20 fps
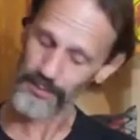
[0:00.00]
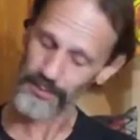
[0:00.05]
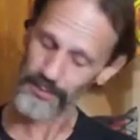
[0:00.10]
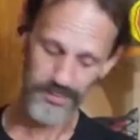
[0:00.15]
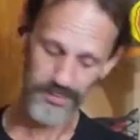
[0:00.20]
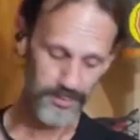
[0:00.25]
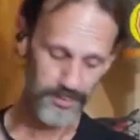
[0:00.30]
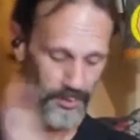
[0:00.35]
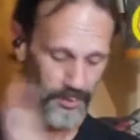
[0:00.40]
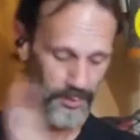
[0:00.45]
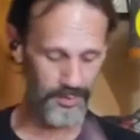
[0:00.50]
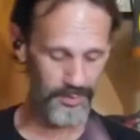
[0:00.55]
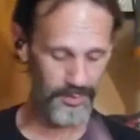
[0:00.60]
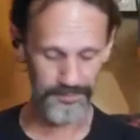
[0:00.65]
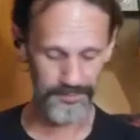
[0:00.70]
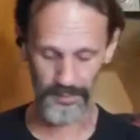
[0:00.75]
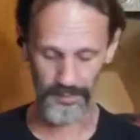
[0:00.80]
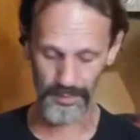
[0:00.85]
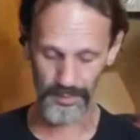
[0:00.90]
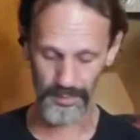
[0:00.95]
That was
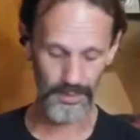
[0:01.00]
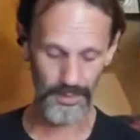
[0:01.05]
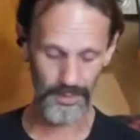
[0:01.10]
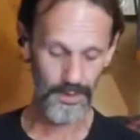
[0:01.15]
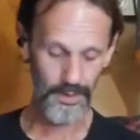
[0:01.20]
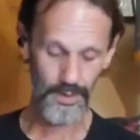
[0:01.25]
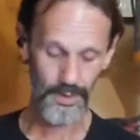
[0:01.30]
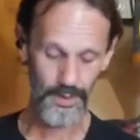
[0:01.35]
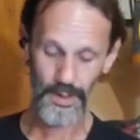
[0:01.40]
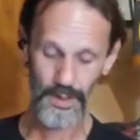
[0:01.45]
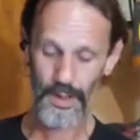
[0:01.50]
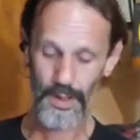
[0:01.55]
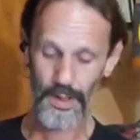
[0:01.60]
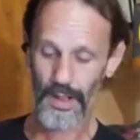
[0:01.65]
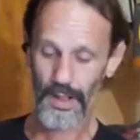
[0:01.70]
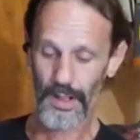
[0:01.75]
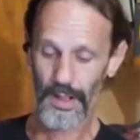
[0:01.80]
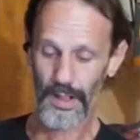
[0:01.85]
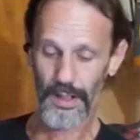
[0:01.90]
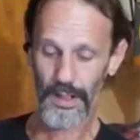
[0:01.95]
beautiful.
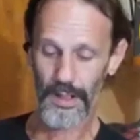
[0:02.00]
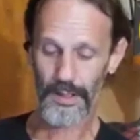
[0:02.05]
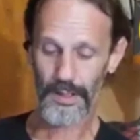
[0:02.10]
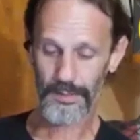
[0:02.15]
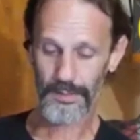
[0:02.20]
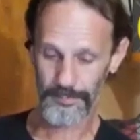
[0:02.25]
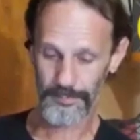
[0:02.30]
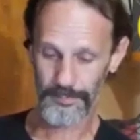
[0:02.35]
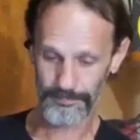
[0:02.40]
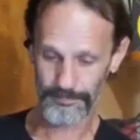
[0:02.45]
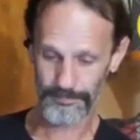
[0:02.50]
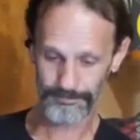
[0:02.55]
Uh,